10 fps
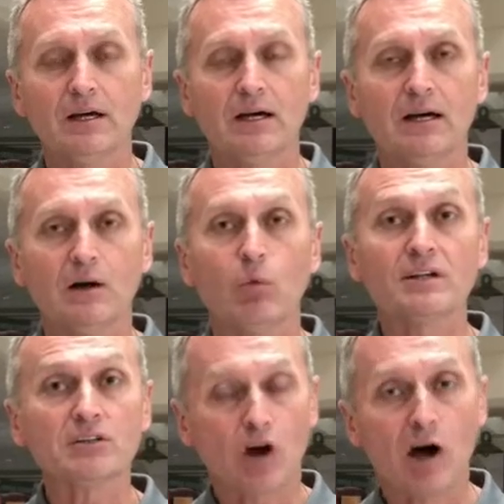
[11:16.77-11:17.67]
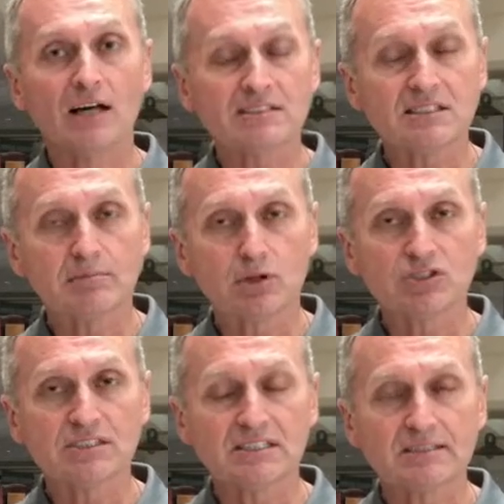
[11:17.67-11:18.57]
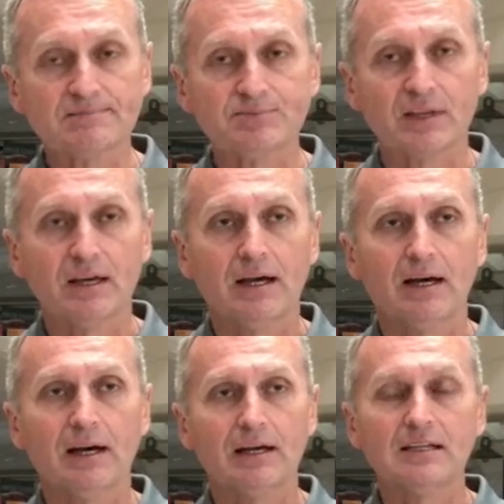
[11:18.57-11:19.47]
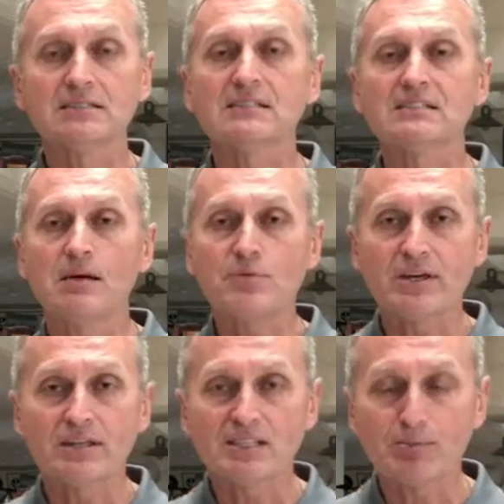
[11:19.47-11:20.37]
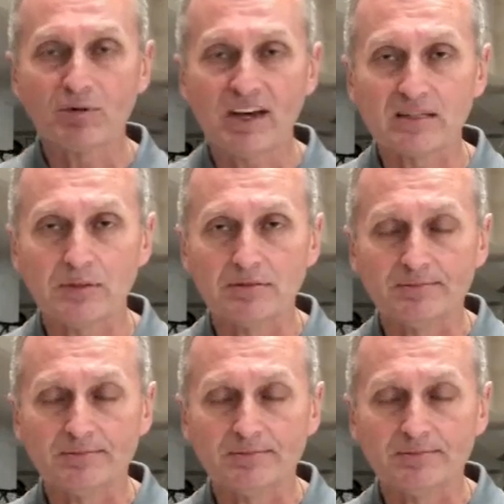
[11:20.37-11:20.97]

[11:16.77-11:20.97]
what caused the emergency. Is it something that's preventable?